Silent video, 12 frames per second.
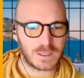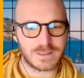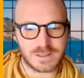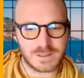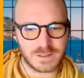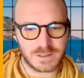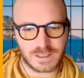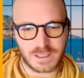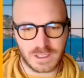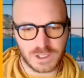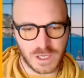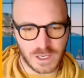And this is
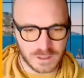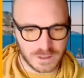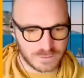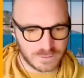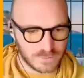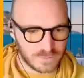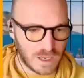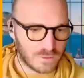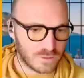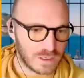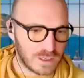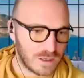going to check
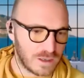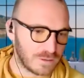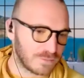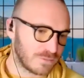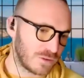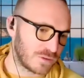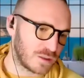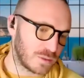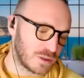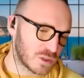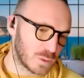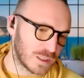every 15
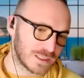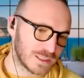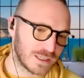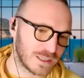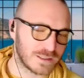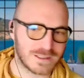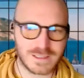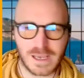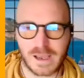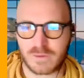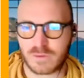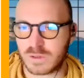minutes. We can set this
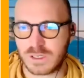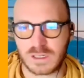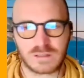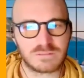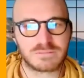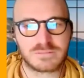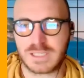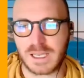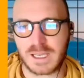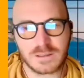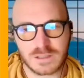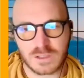to every
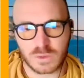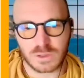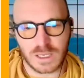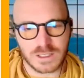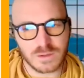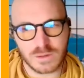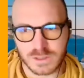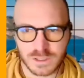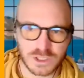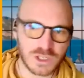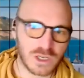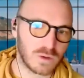day if we'd like to, and it's
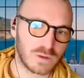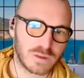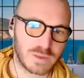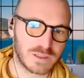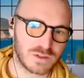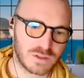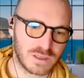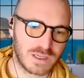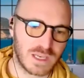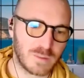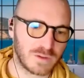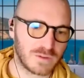going to check all the messages that
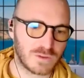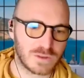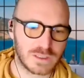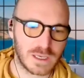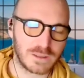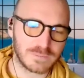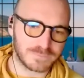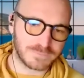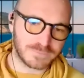came in for the day.